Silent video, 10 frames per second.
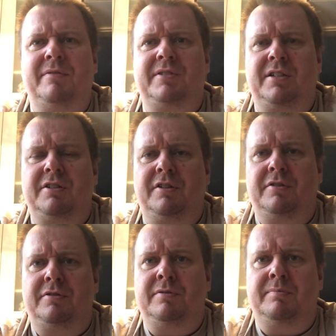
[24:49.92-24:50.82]
such a
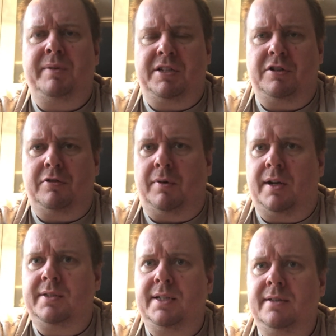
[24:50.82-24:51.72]
good picture
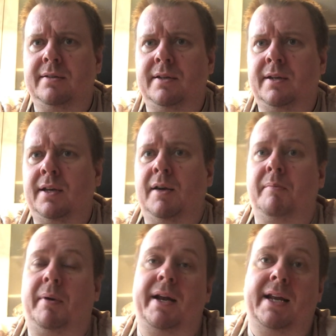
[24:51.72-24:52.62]
quality,
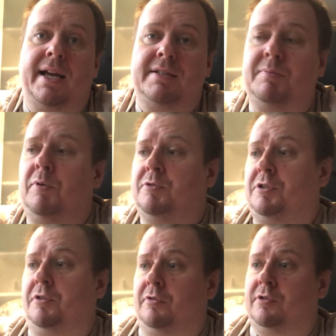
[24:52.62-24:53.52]
but it has more
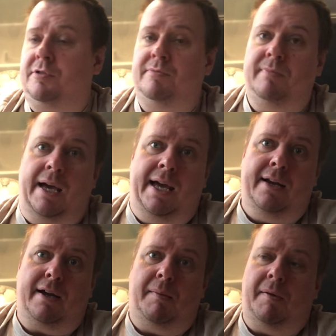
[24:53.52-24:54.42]
songs and a
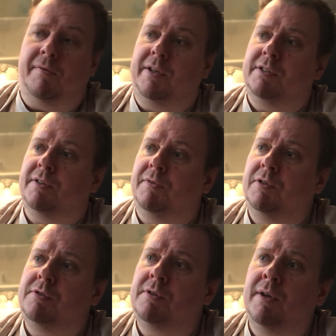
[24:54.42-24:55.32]
couple of
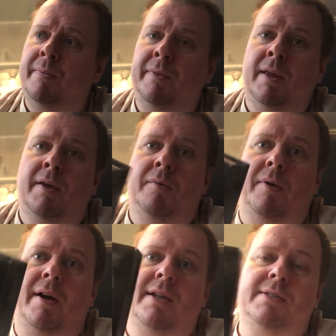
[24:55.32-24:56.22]
interviews.
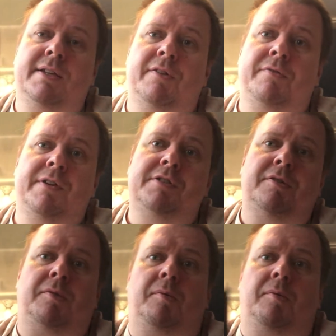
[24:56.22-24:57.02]
whereas the official